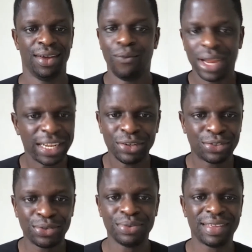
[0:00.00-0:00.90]
What are
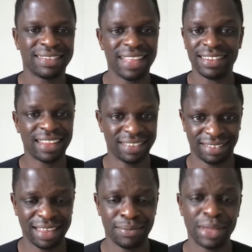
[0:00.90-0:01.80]
those two things? They're not the
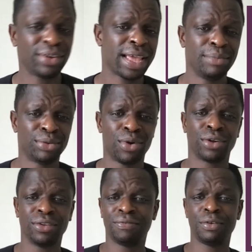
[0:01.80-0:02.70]
same. And don't get me
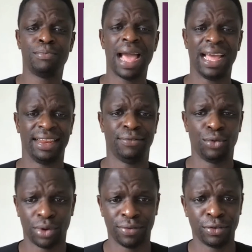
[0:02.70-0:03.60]
wrong, don't feel bad if
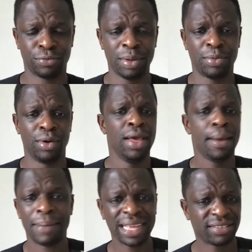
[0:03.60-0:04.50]
you're one of those people.
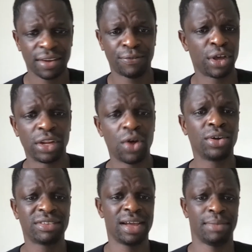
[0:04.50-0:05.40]
Myself, for a
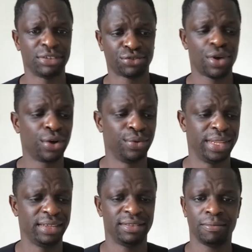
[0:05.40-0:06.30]
long time, I struggle
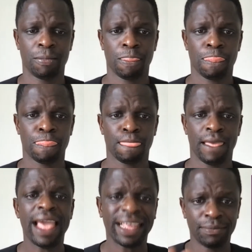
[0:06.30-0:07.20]
with it.
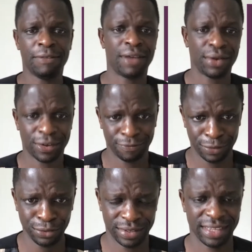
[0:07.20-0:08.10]
It can be very
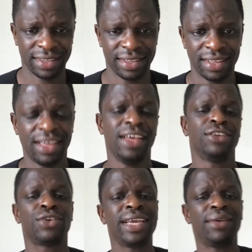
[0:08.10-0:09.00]
confusing.
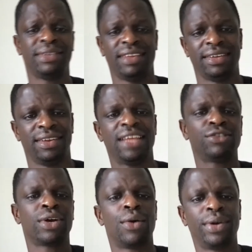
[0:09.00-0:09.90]
So here is it.
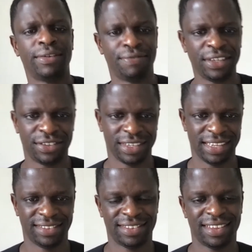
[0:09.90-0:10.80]
Let's look at what a vision
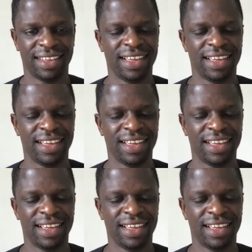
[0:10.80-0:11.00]
is.